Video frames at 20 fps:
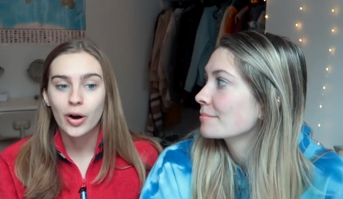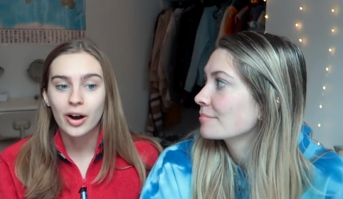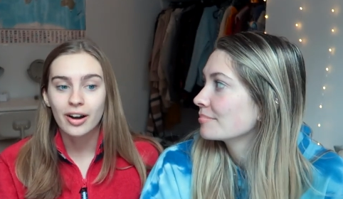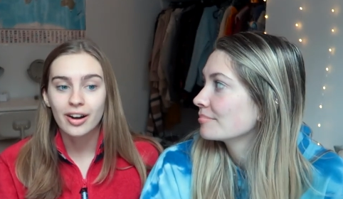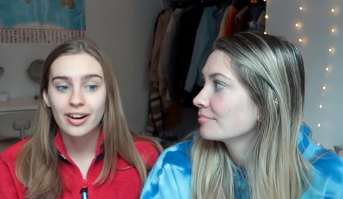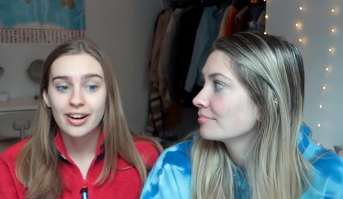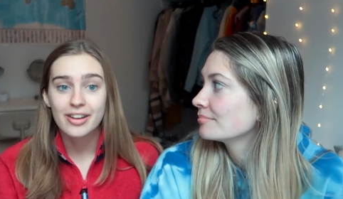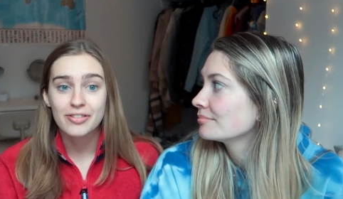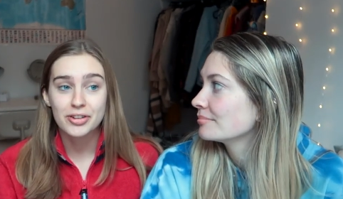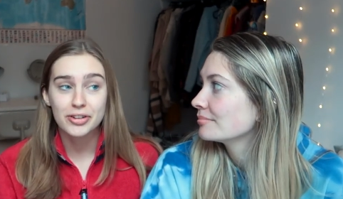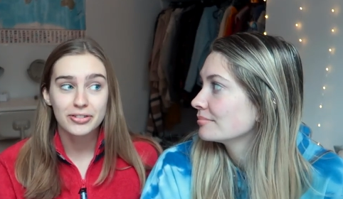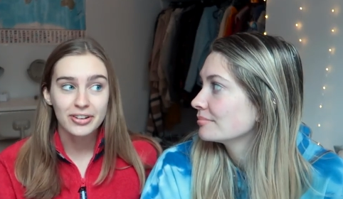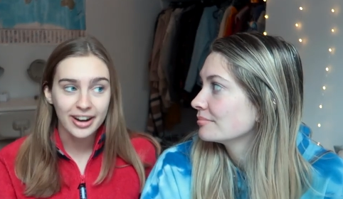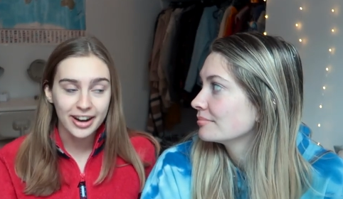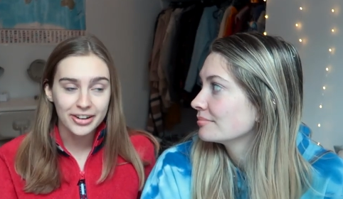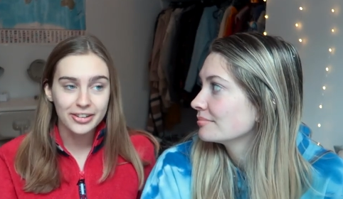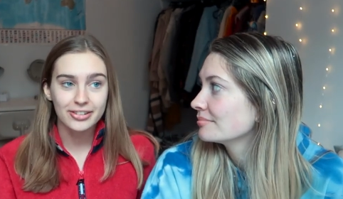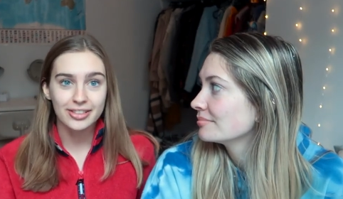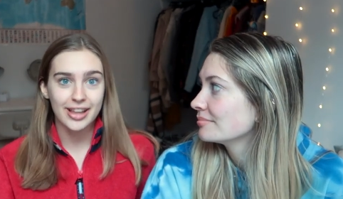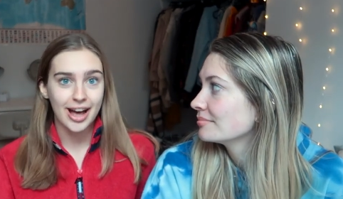Speaker 1: or if you
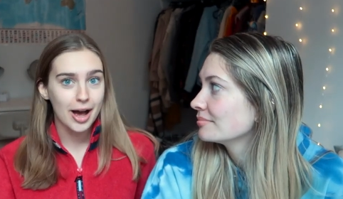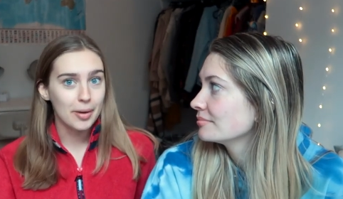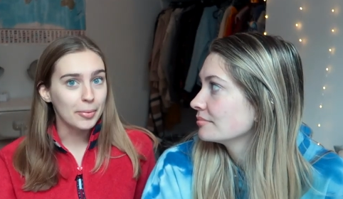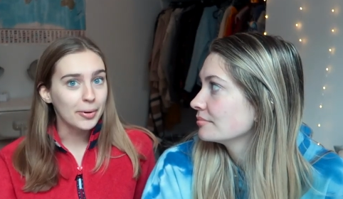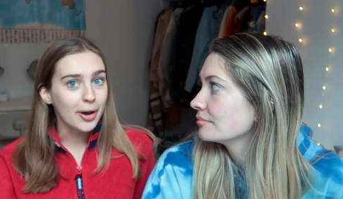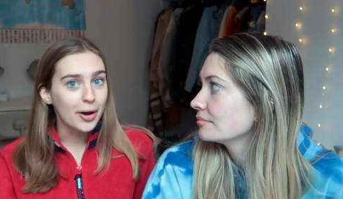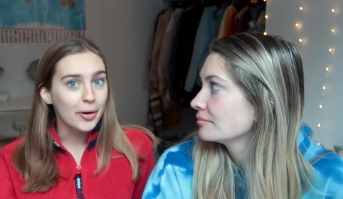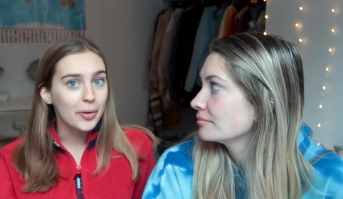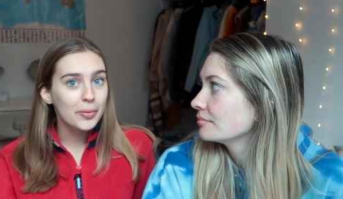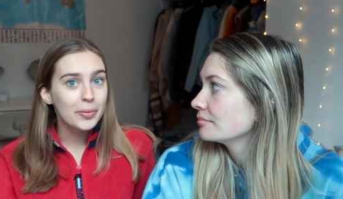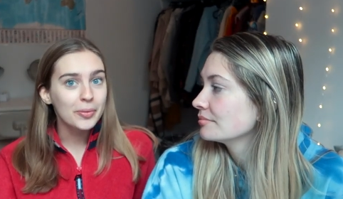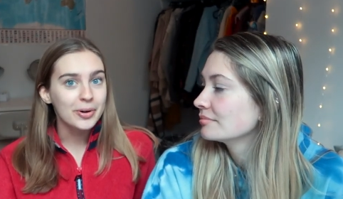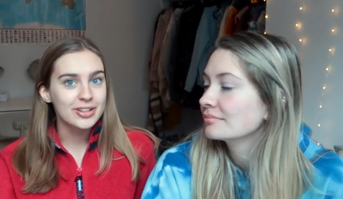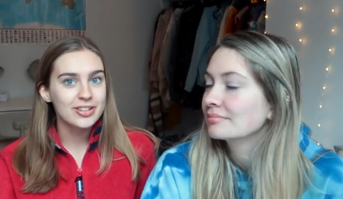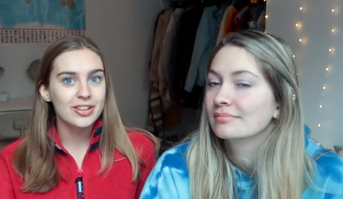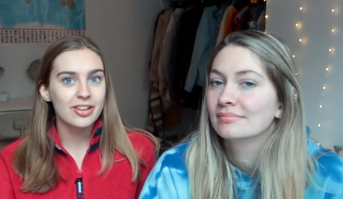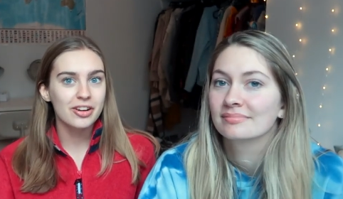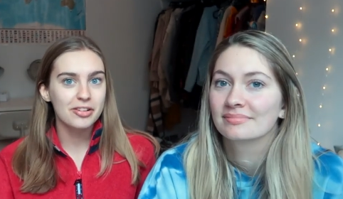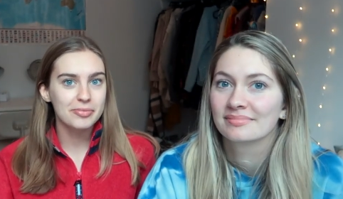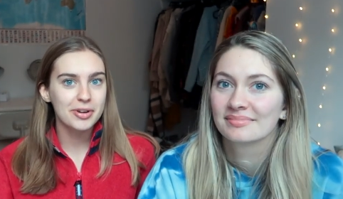forget your lab coat
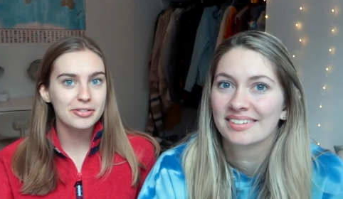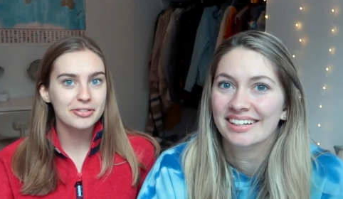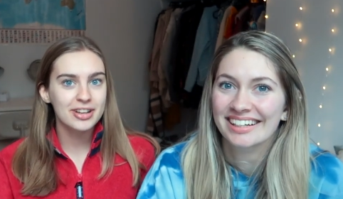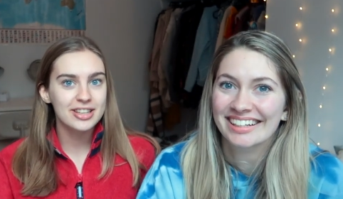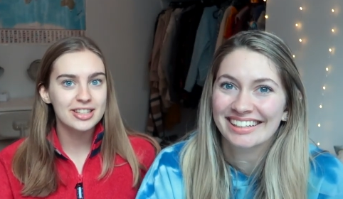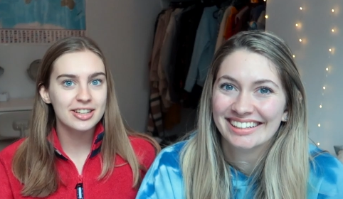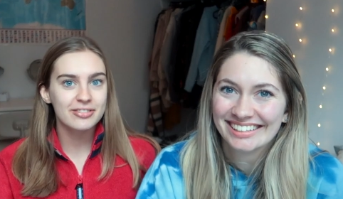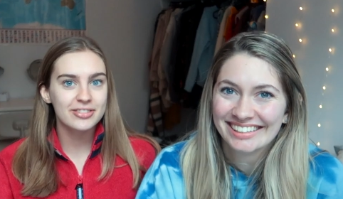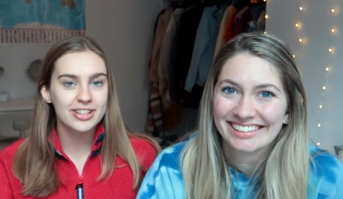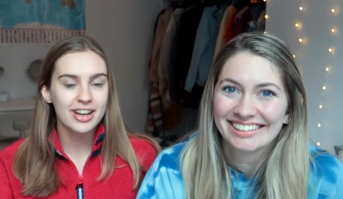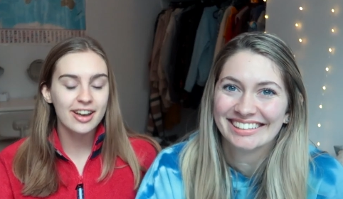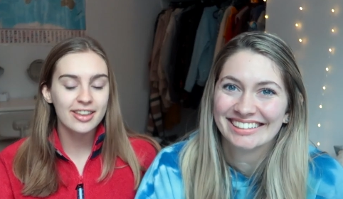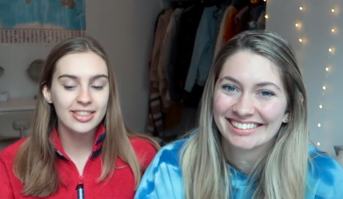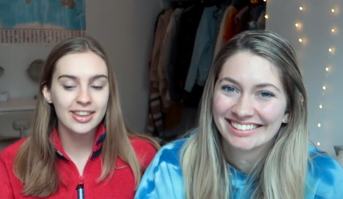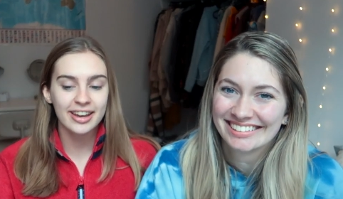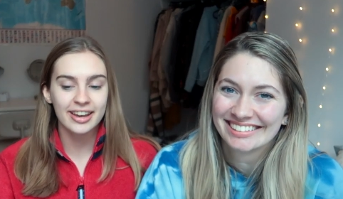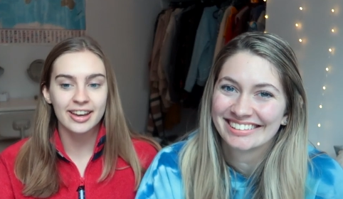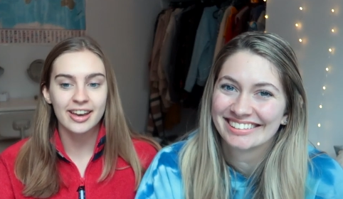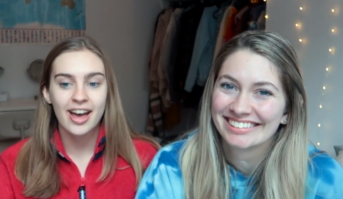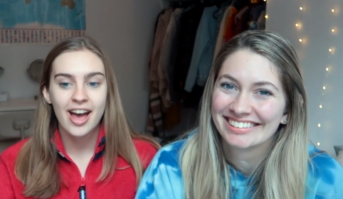which a lot of my friends have
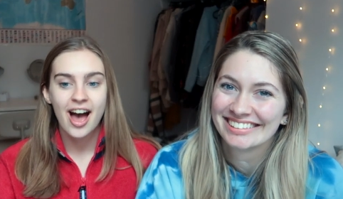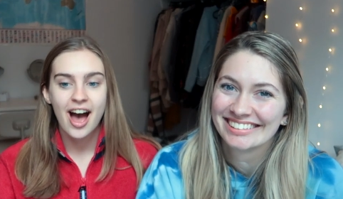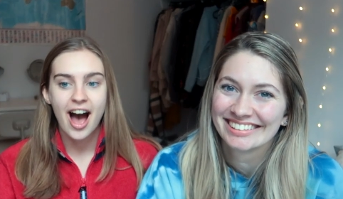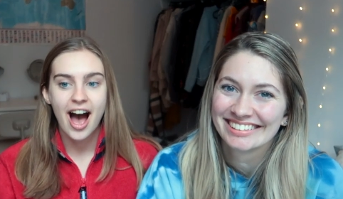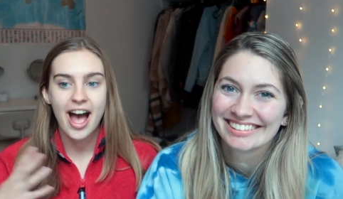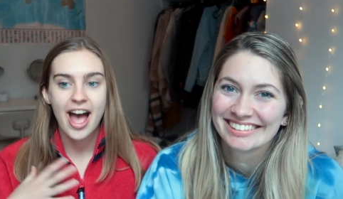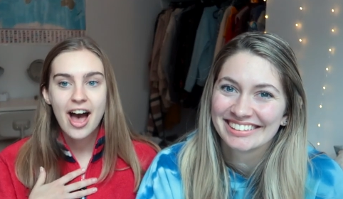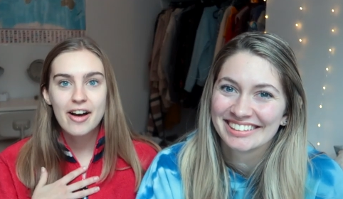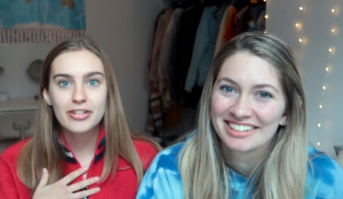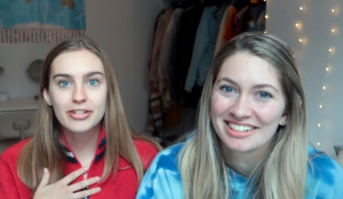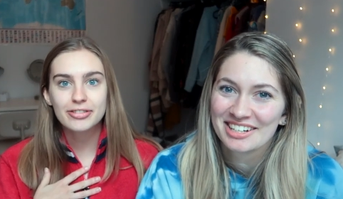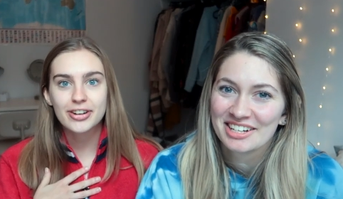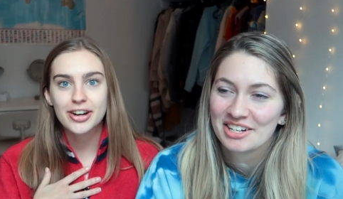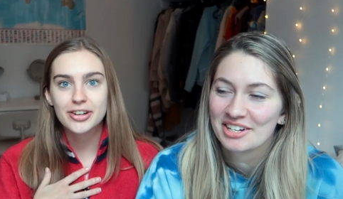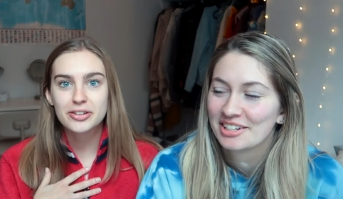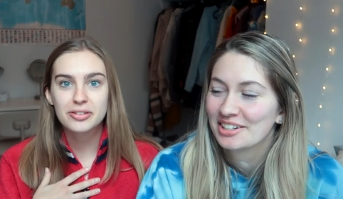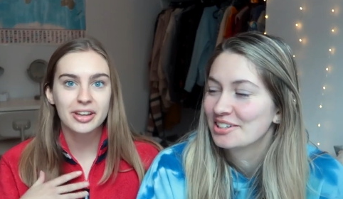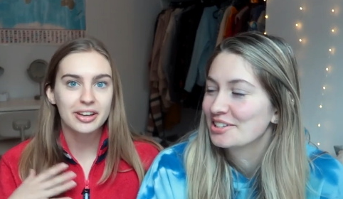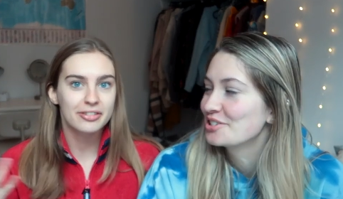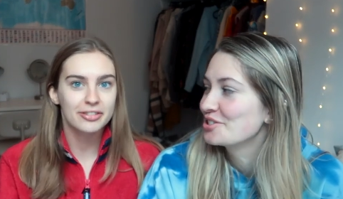done like I have a
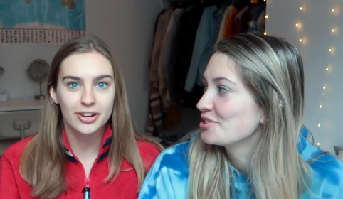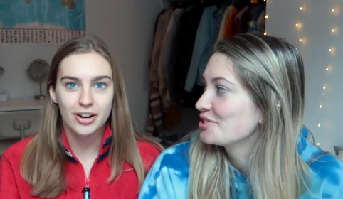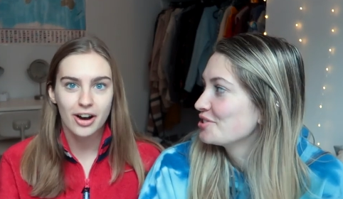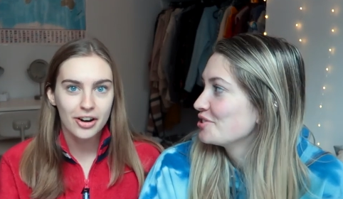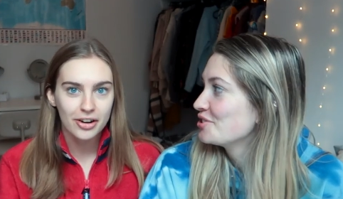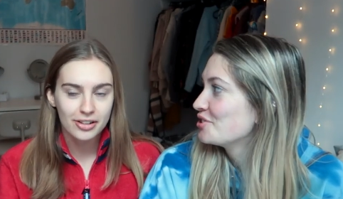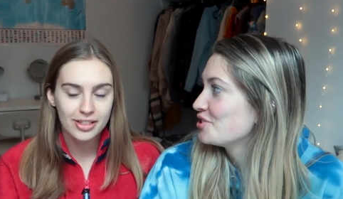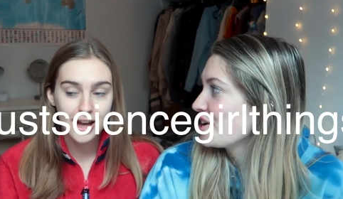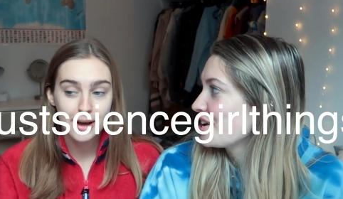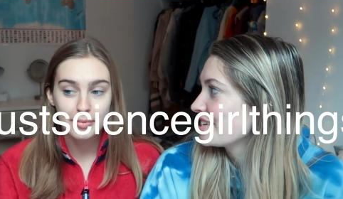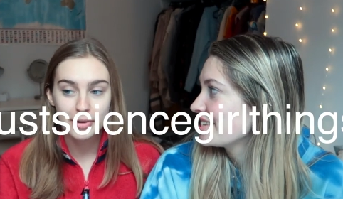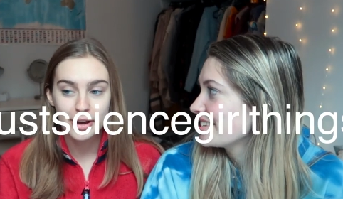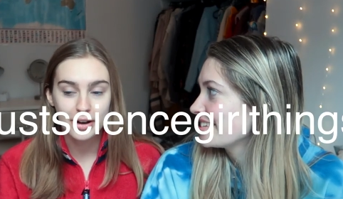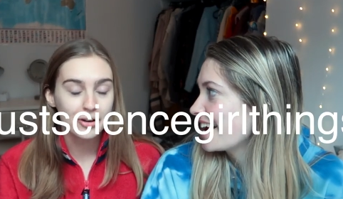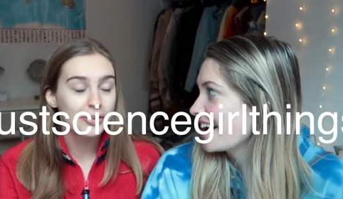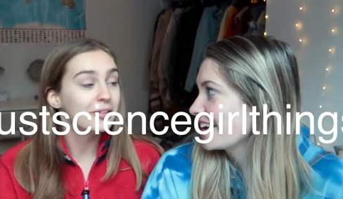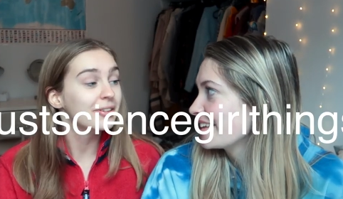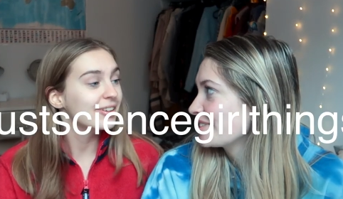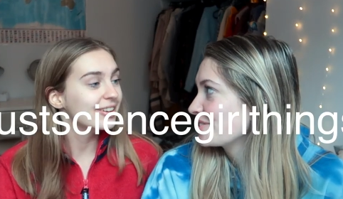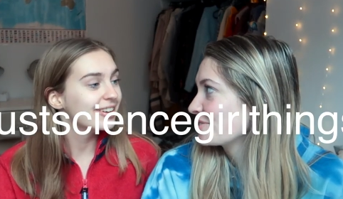friend who like forgot her Just
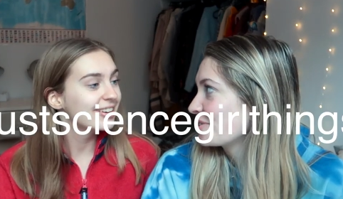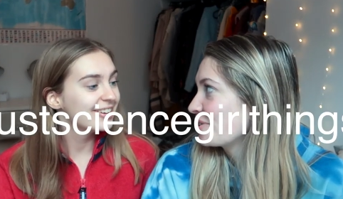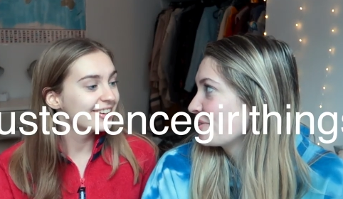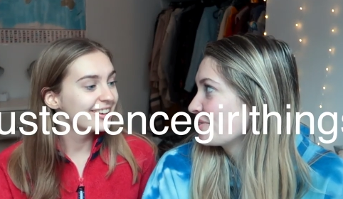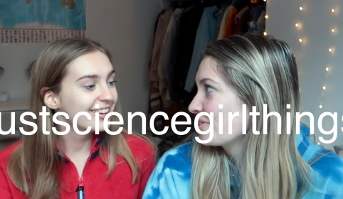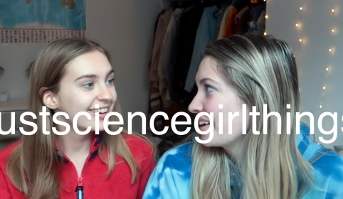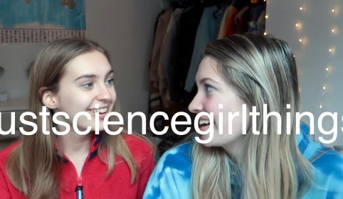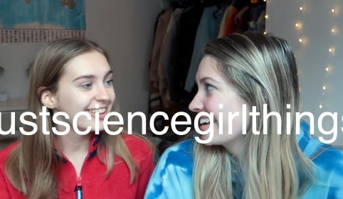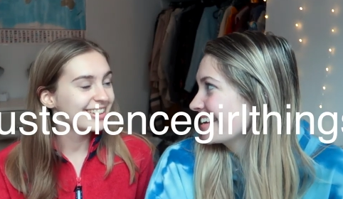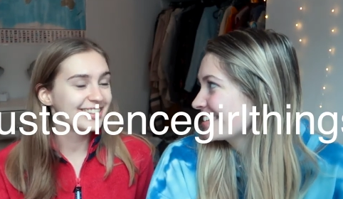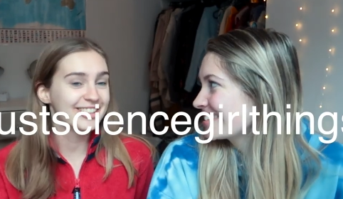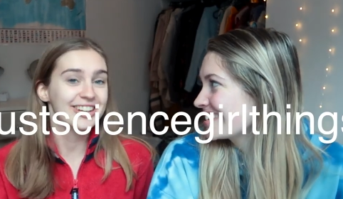lab coat girl thing.